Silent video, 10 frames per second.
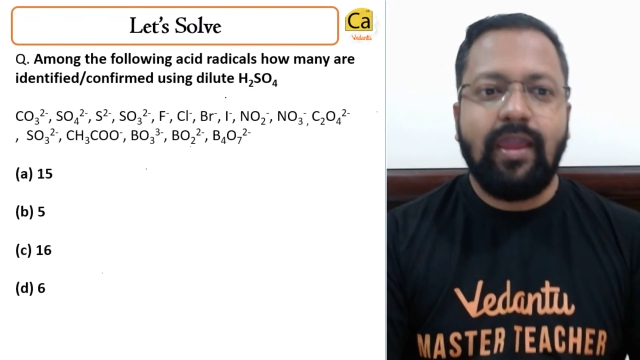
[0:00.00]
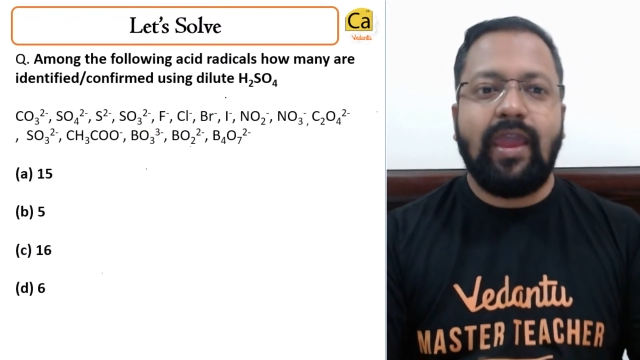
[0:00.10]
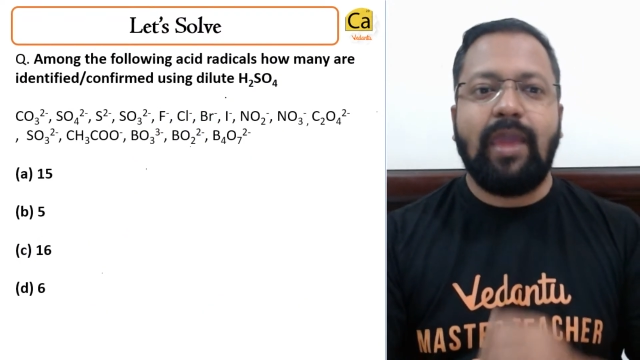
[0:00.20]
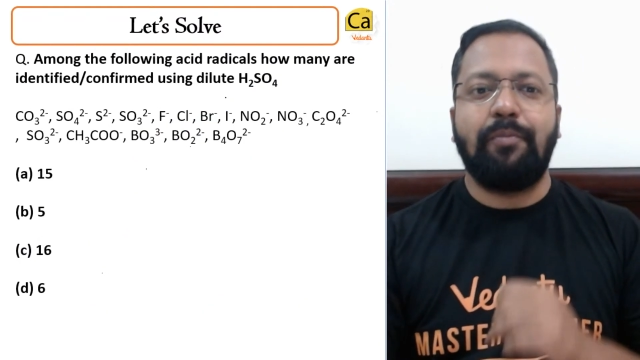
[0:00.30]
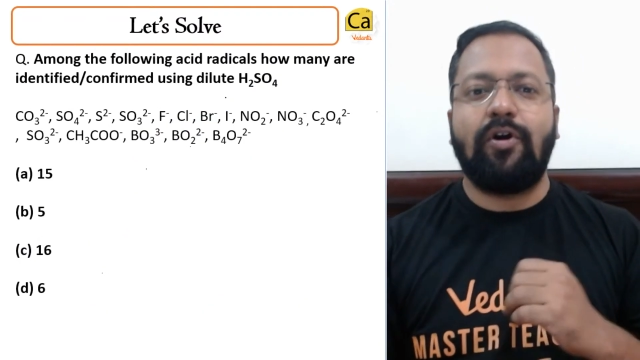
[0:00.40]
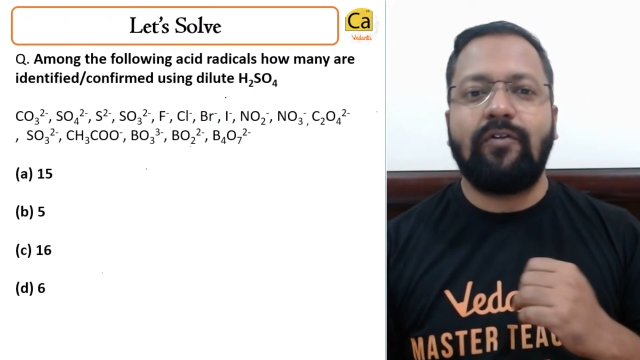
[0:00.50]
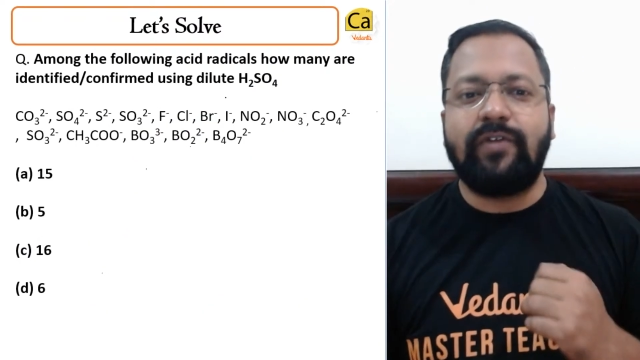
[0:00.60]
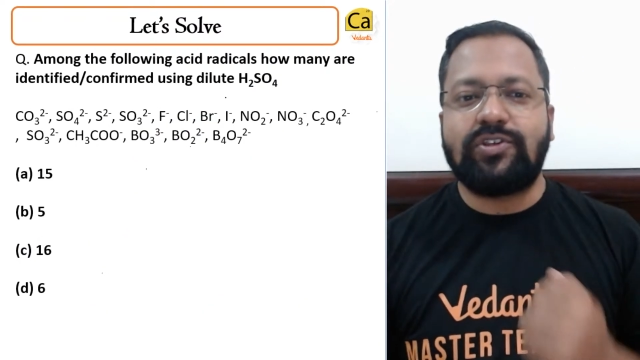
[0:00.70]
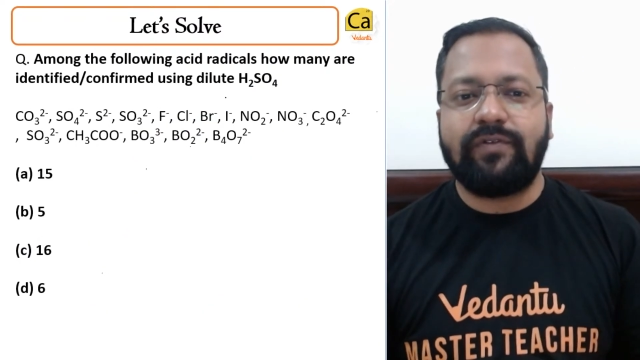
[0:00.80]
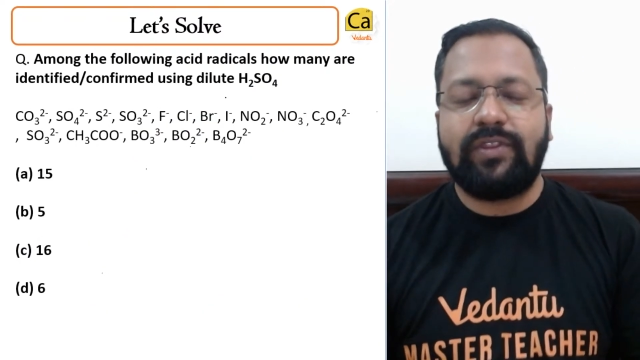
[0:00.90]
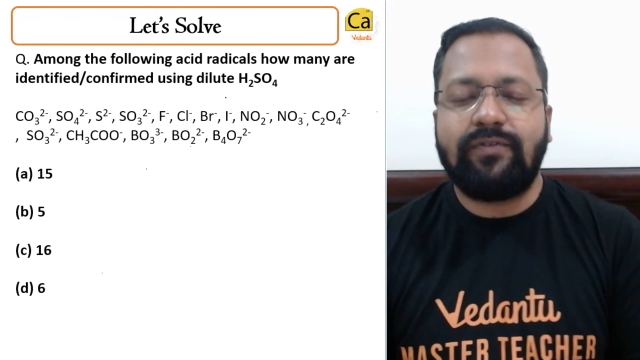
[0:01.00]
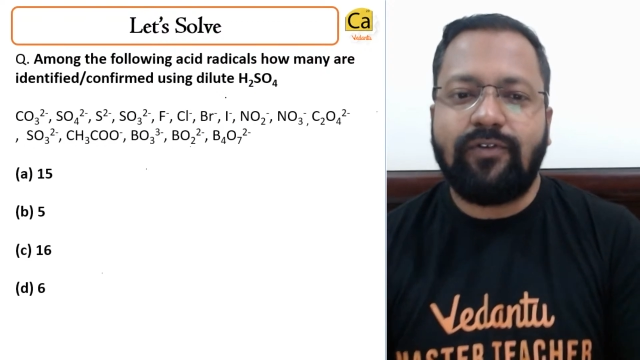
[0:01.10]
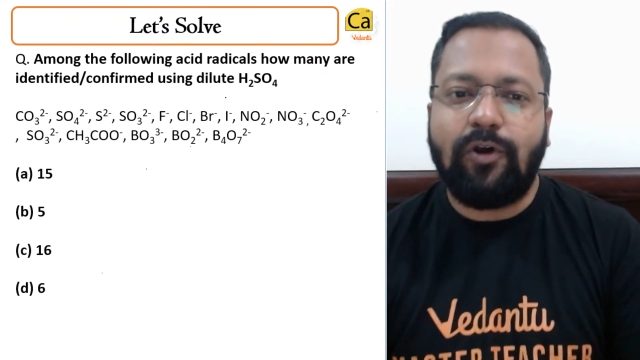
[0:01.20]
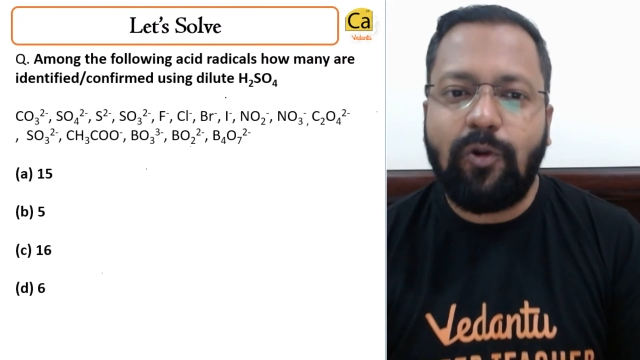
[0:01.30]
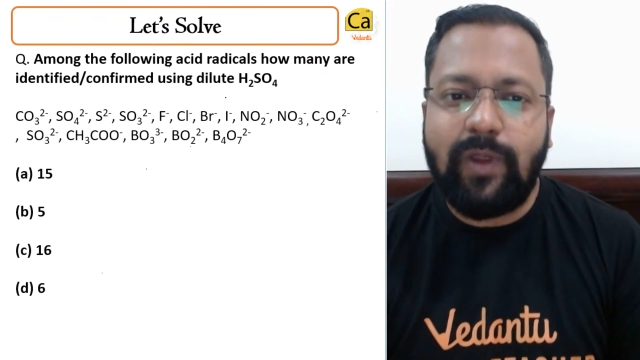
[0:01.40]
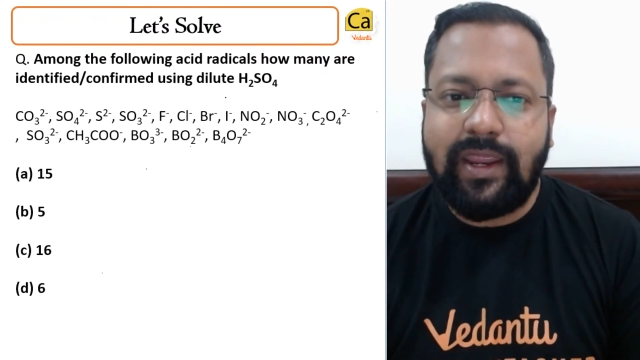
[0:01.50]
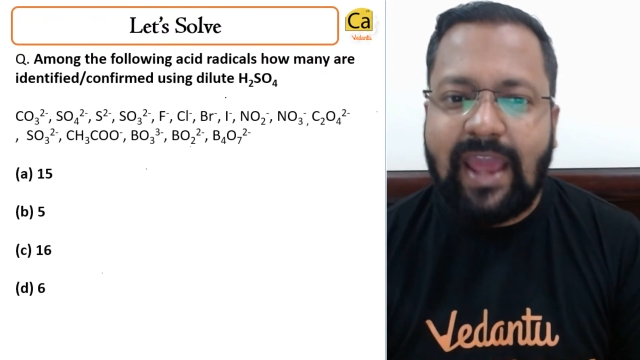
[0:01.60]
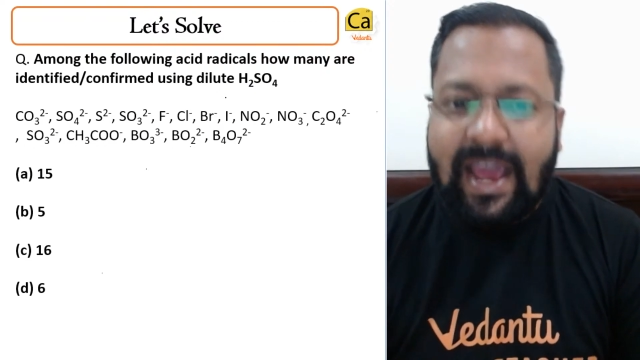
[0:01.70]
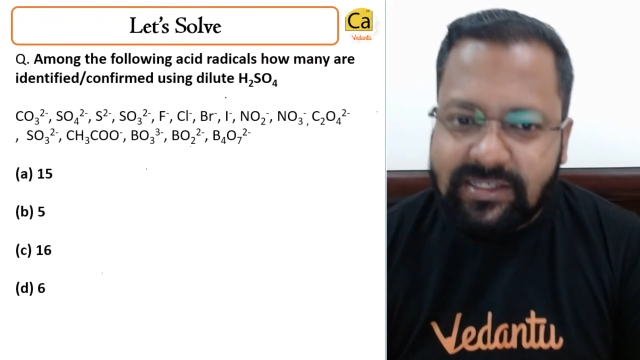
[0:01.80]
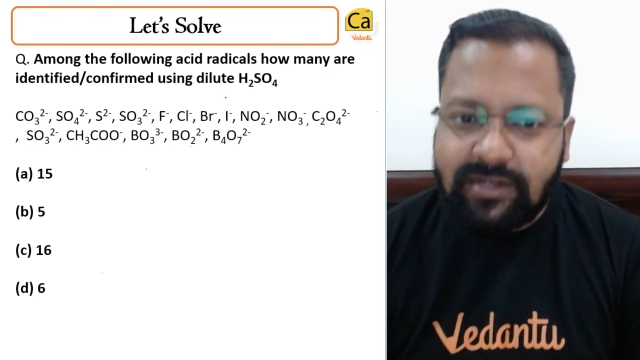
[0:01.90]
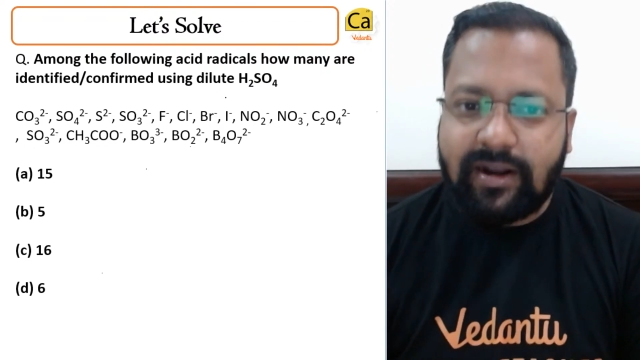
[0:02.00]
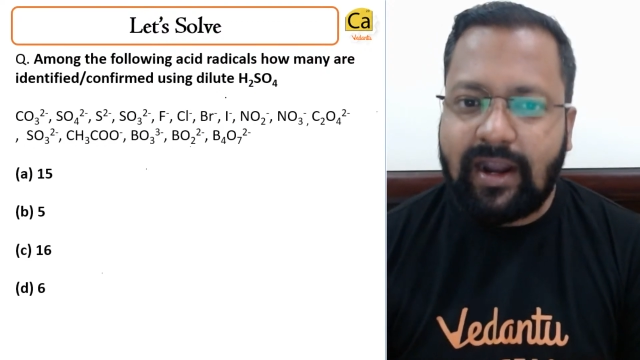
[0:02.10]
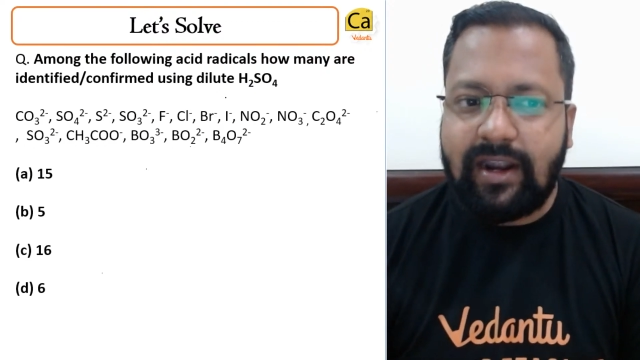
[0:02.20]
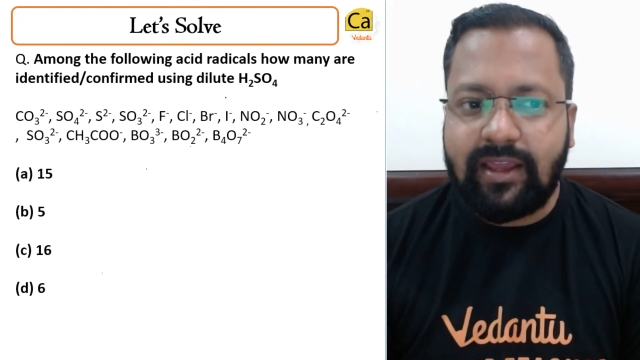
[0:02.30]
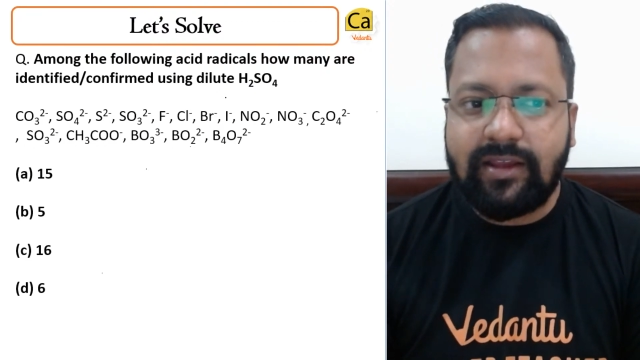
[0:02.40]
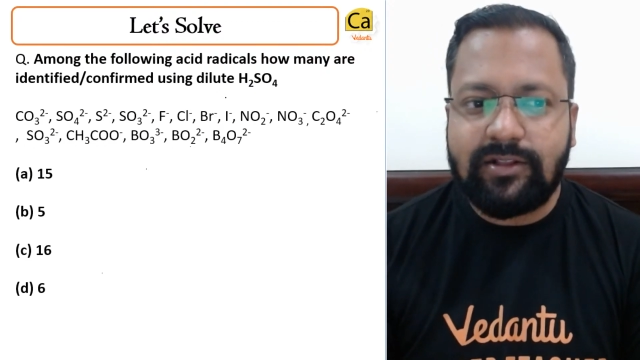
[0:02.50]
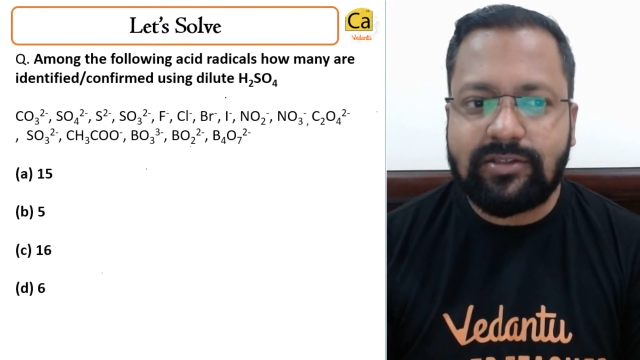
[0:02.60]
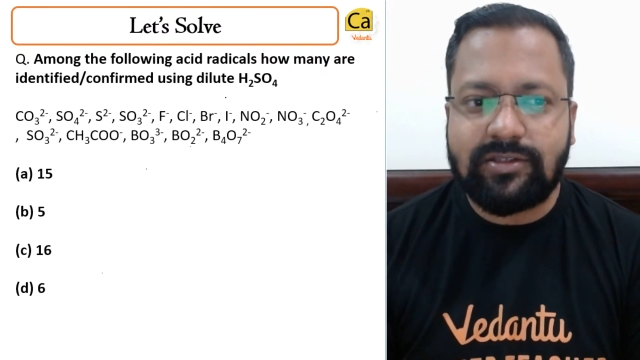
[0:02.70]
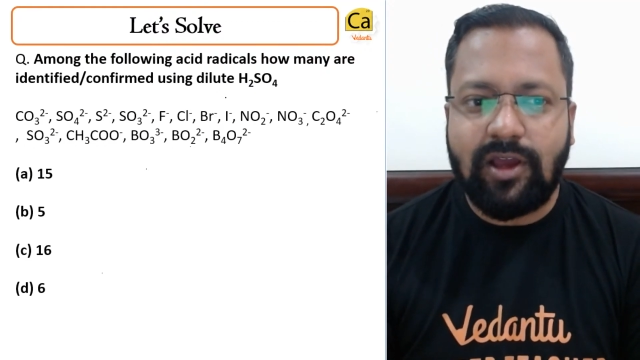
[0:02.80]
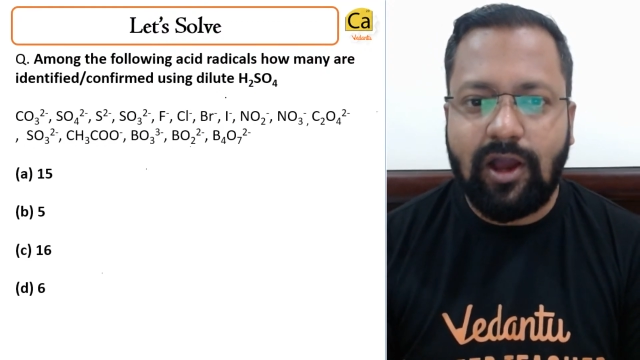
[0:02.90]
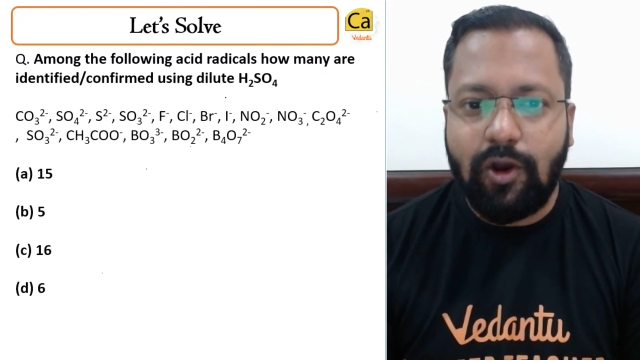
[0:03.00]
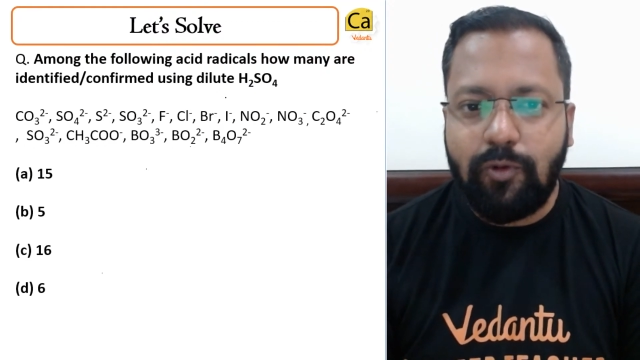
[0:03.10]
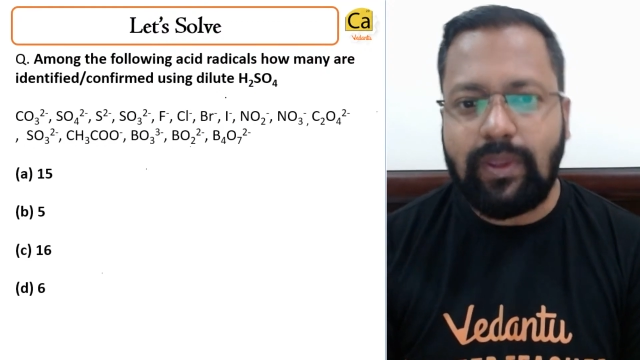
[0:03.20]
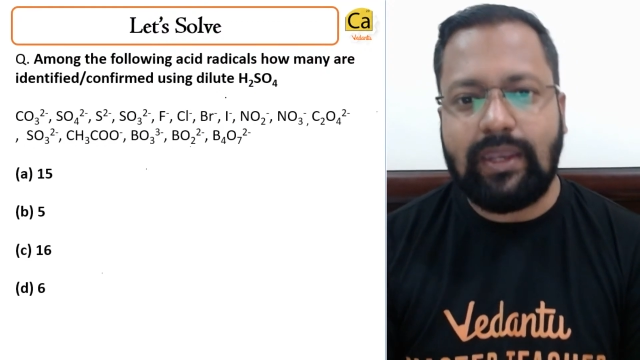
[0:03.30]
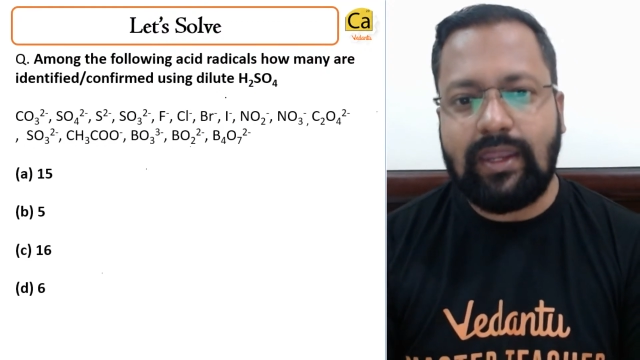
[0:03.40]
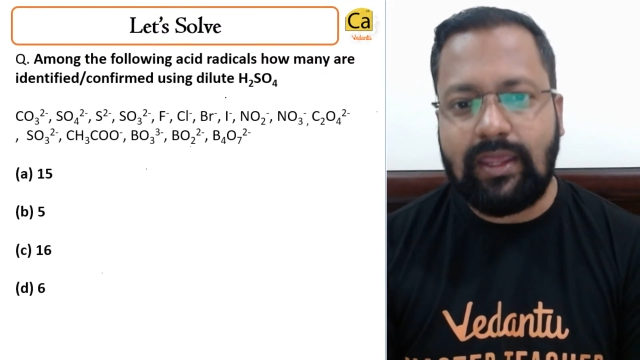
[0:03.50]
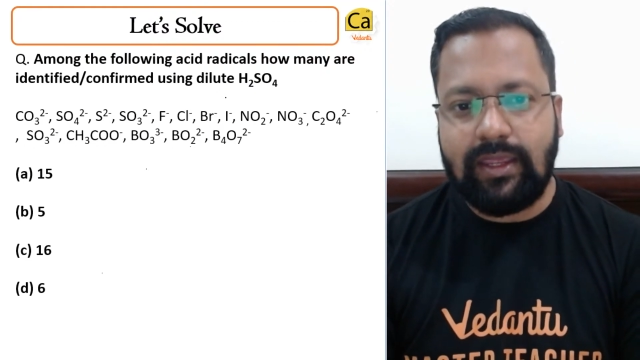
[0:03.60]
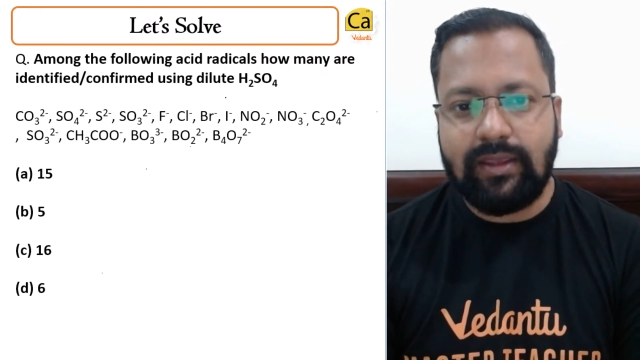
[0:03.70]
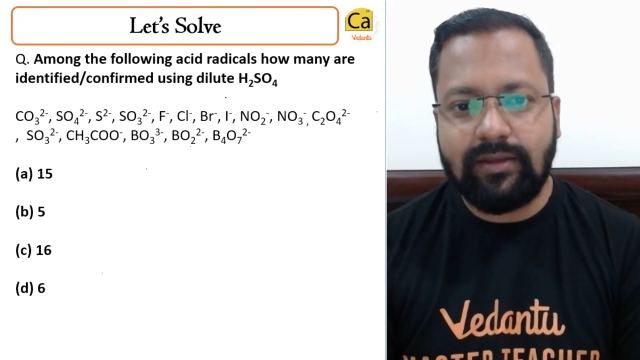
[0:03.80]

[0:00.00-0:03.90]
Among which of the following acid radicals, how many